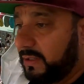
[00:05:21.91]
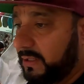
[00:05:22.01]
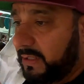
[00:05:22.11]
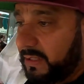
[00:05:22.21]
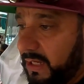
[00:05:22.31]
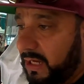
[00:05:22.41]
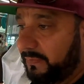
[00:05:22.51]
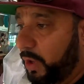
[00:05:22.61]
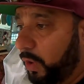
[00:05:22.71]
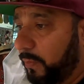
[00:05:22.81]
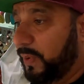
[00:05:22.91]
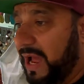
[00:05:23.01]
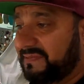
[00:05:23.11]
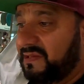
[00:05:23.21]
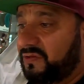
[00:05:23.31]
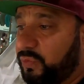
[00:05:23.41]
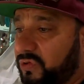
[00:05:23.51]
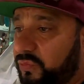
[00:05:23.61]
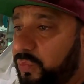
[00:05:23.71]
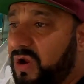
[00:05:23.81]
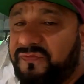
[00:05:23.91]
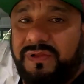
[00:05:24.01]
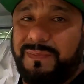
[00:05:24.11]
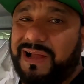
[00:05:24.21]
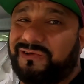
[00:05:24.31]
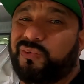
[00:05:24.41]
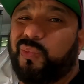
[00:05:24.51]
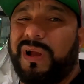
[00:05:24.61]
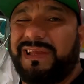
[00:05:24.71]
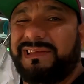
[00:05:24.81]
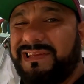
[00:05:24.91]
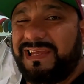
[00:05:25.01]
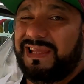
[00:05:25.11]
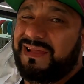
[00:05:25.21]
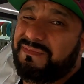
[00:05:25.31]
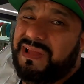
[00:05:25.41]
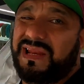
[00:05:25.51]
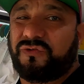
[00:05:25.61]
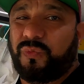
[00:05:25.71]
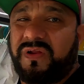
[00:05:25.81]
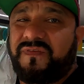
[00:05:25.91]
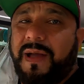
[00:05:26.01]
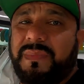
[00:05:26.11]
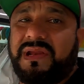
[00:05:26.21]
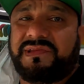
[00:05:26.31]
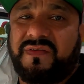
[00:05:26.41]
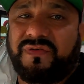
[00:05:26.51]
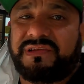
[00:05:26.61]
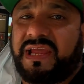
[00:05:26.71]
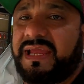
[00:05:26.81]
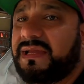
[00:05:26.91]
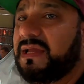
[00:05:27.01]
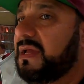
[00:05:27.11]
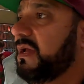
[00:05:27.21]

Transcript: The whole process was roughly about 20 minutes, 25 minutes, give or take.